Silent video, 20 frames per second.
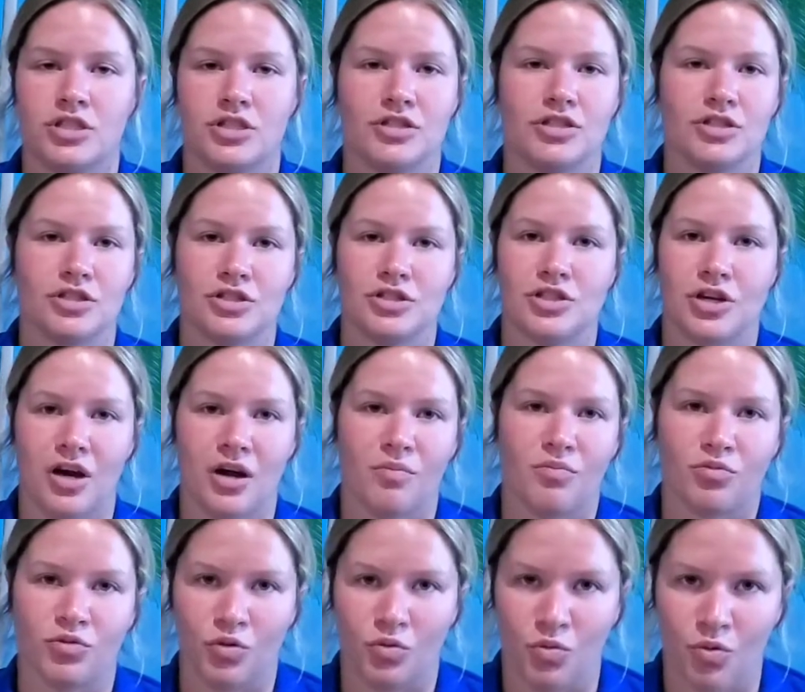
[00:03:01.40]
she does a good
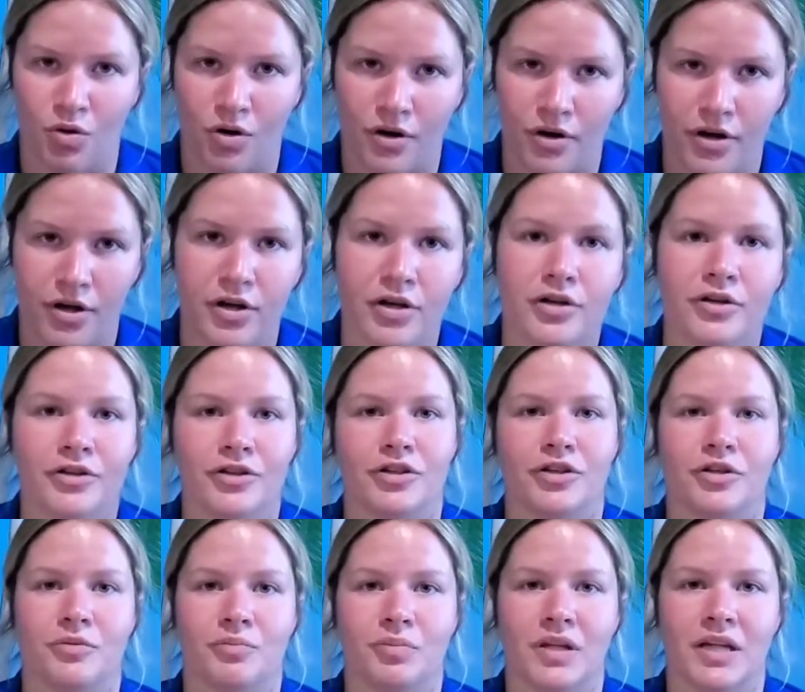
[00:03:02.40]
job, reward
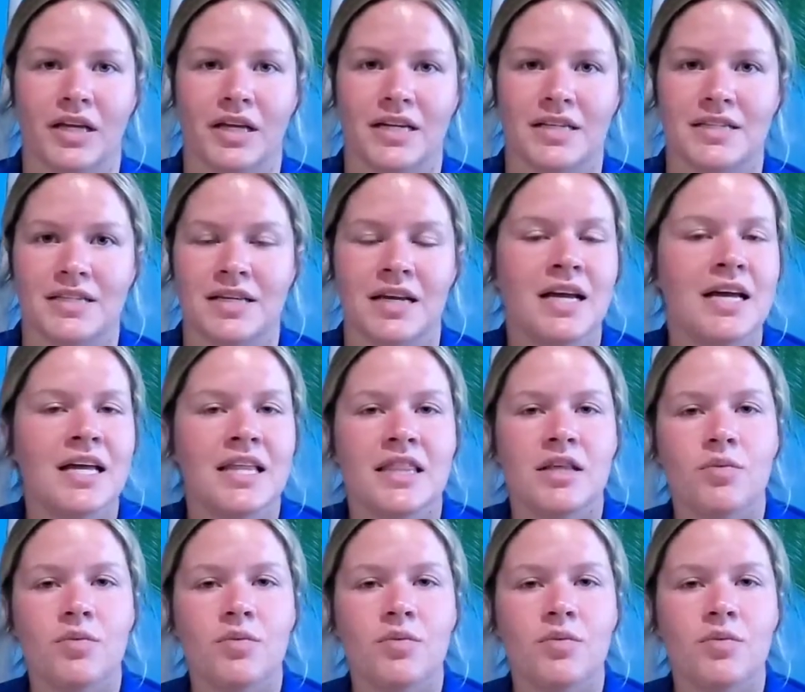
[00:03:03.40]
good place.